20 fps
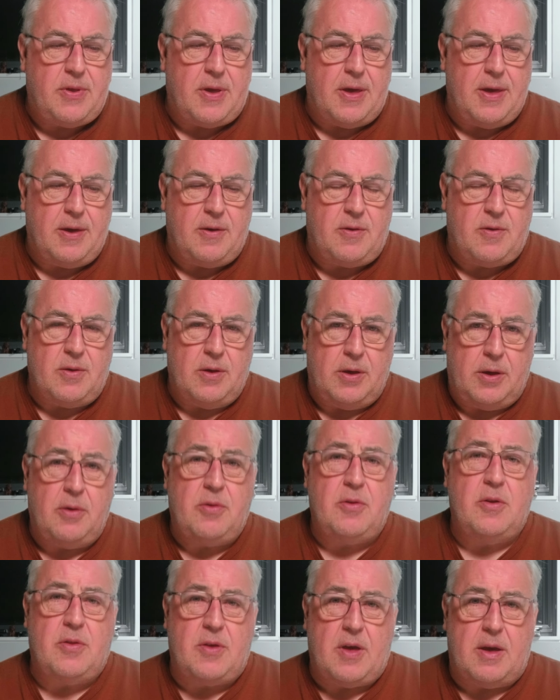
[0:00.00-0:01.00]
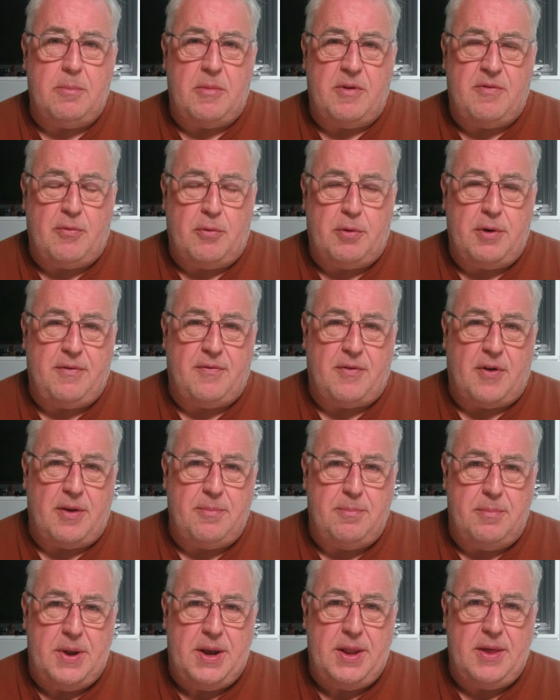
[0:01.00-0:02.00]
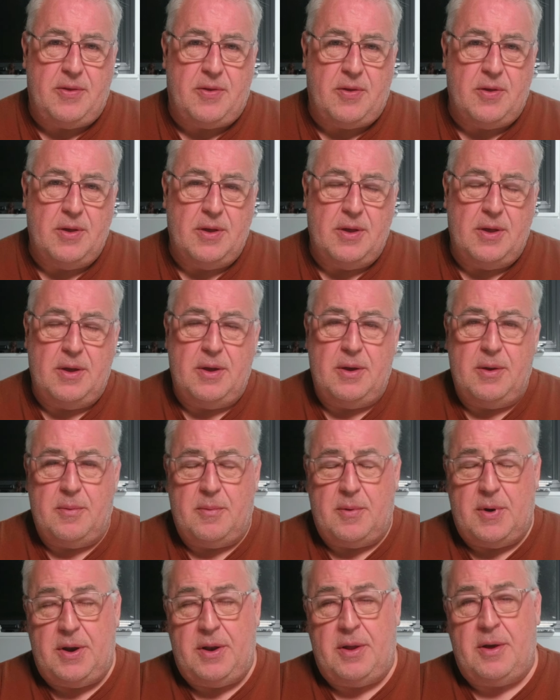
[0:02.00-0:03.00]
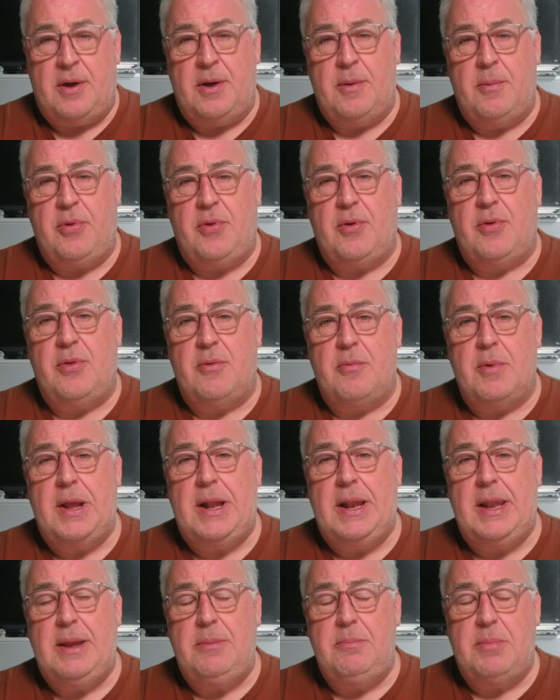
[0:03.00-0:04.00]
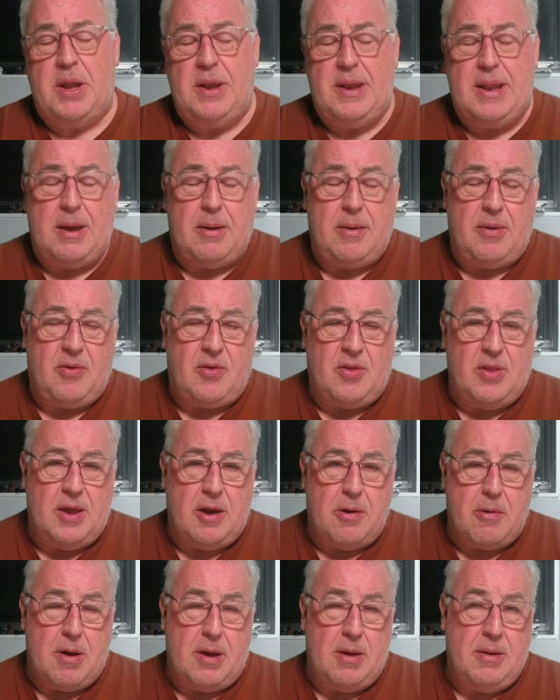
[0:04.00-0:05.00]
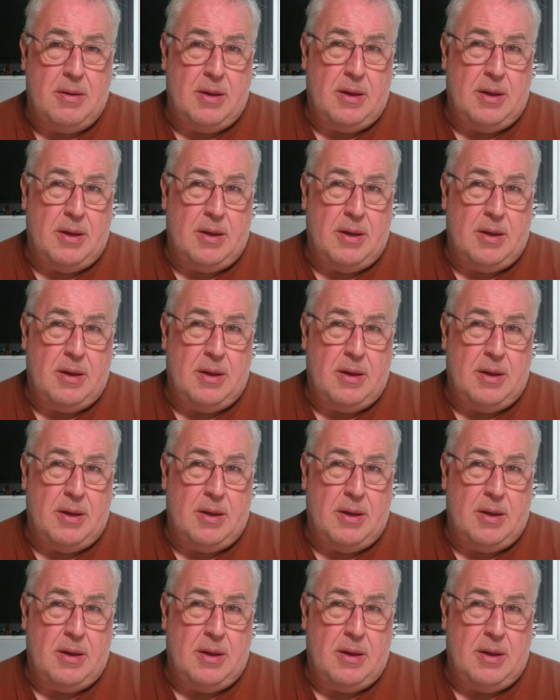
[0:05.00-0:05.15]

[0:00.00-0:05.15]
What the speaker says: used to take me 45 minutes when I was on the Ritalin, but now it's nearer